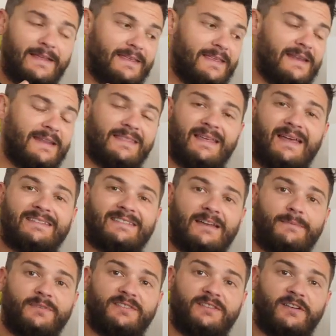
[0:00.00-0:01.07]
getting that
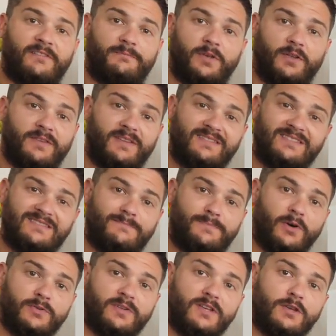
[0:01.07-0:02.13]
type of stuff built. This is
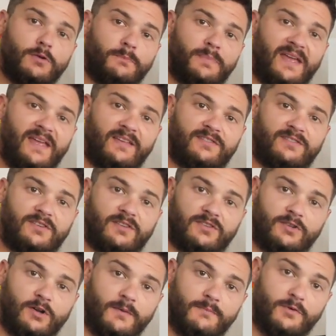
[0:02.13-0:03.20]
building your base to
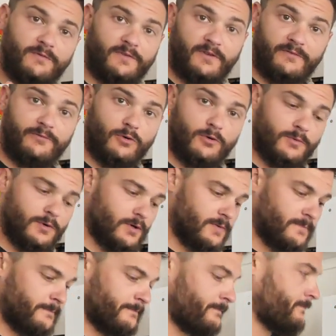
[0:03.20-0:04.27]
start moving forward.
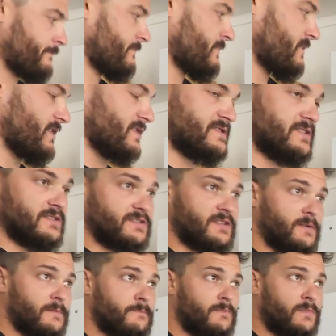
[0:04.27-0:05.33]
This is
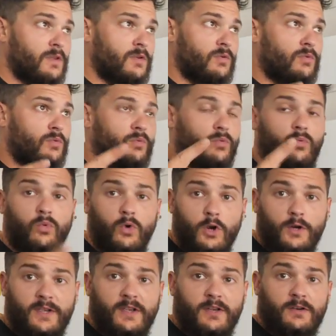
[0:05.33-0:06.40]

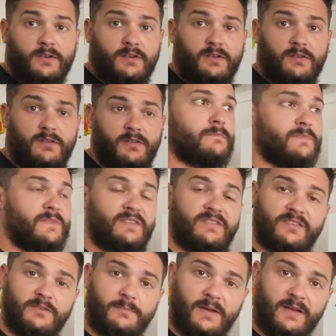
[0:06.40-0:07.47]
working on, this
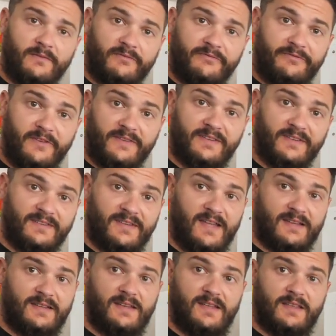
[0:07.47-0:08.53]
is about fixing
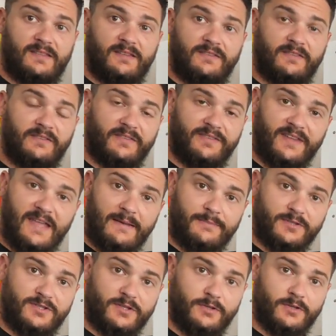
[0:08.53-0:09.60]
technique, this is
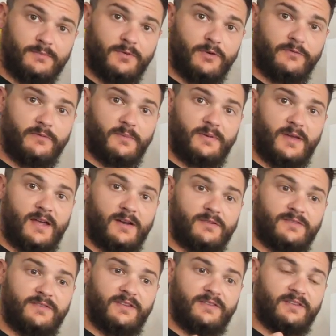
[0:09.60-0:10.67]
establishing good movement
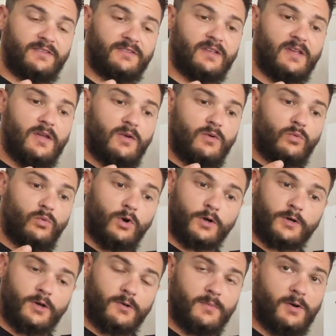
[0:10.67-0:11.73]
patterns, this is
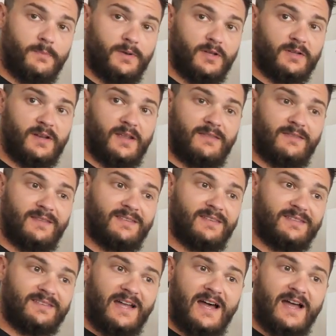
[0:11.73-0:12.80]
work your mobility. This
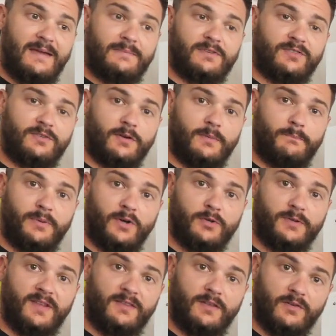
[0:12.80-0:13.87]
is time to start
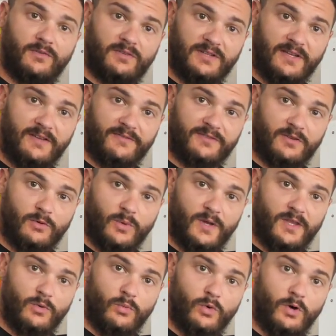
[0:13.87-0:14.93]
building those lifts the way
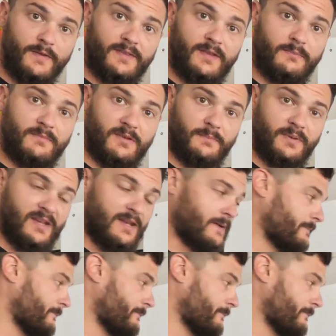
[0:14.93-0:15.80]
you want them to be.